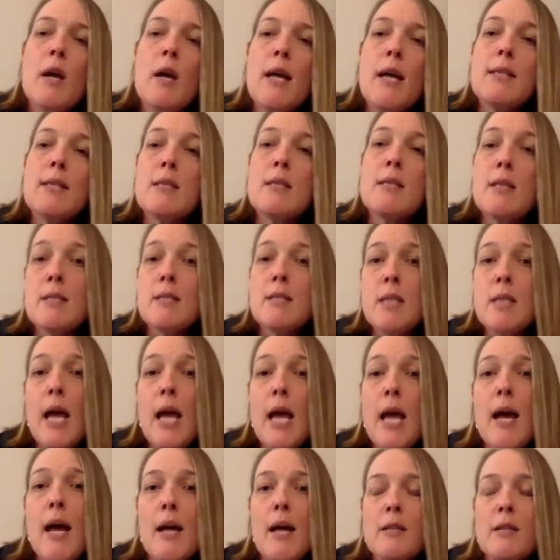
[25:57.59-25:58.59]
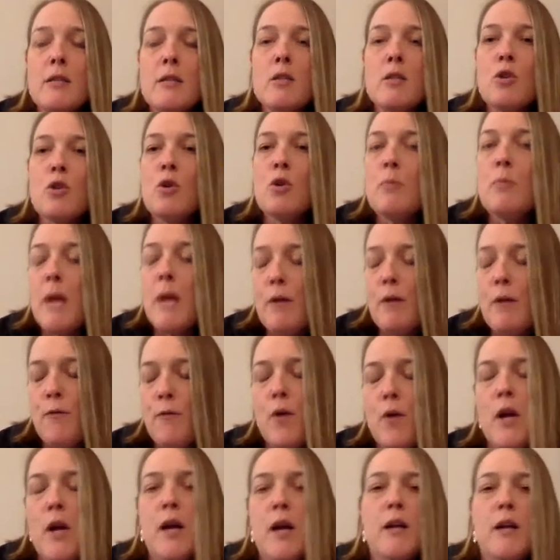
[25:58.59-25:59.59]
it's intense. You'll make
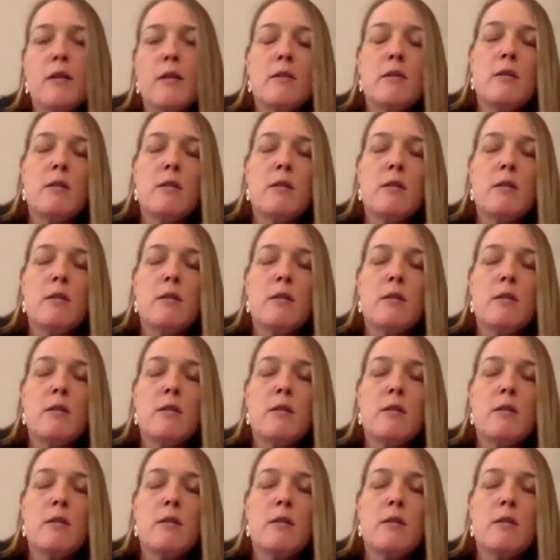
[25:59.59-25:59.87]
friends